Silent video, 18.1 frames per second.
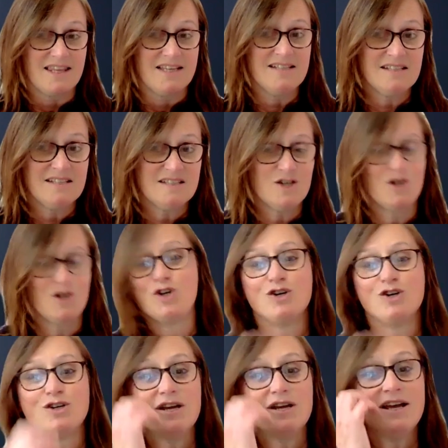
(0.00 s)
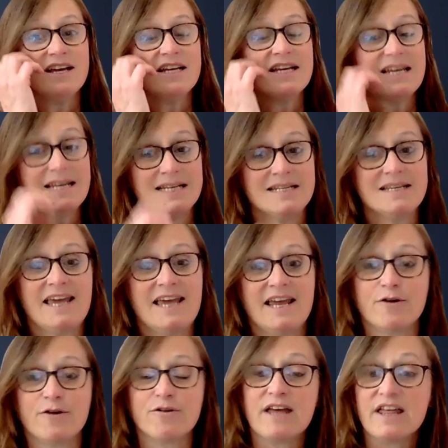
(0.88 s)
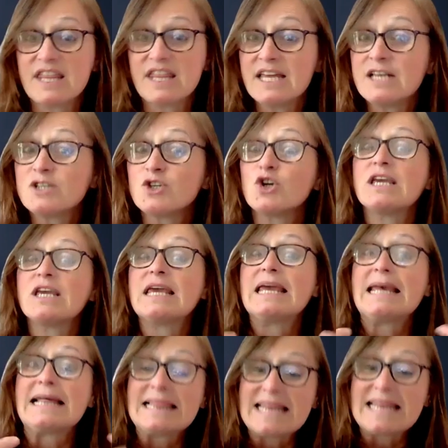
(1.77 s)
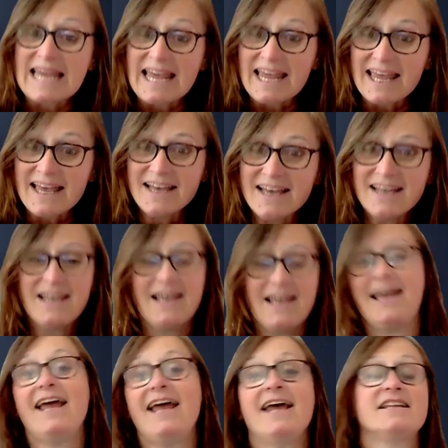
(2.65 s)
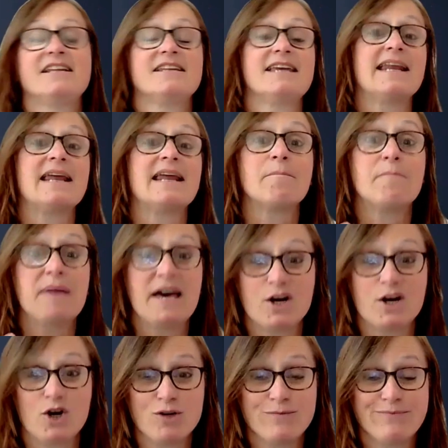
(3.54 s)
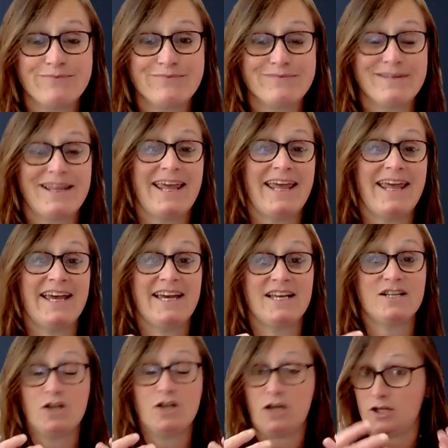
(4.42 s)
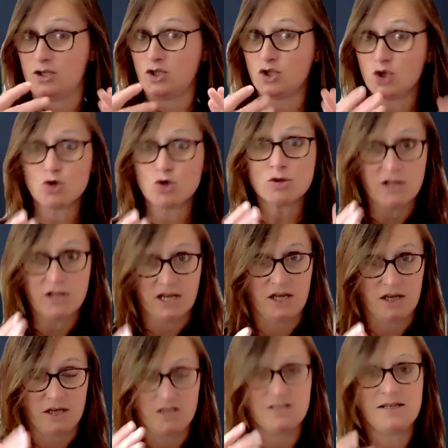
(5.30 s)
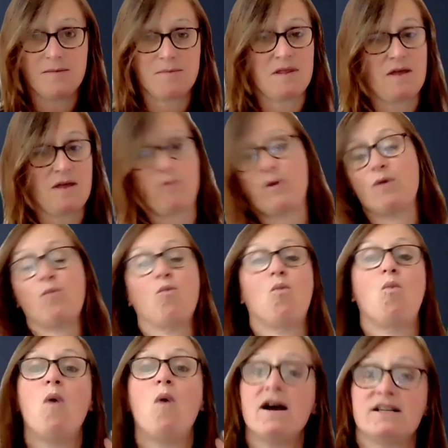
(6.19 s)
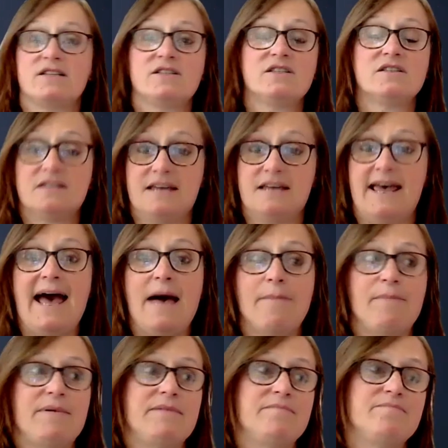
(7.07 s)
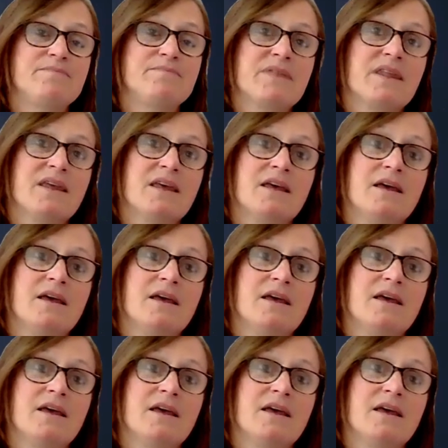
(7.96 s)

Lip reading: This is a good indicator that things are healing and getting better. And it certainly is something that we want to happen.